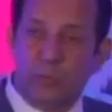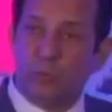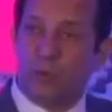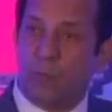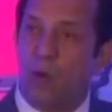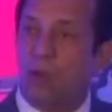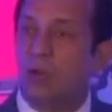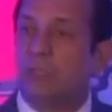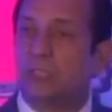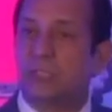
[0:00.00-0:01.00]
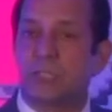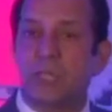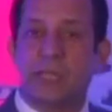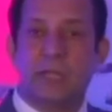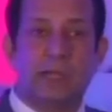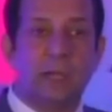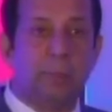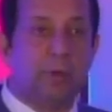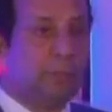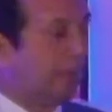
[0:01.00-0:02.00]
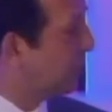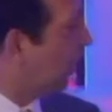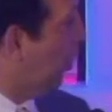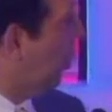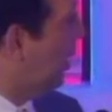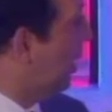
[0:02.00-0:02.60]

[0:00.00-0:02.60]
you would have all heard this a couple of months ago,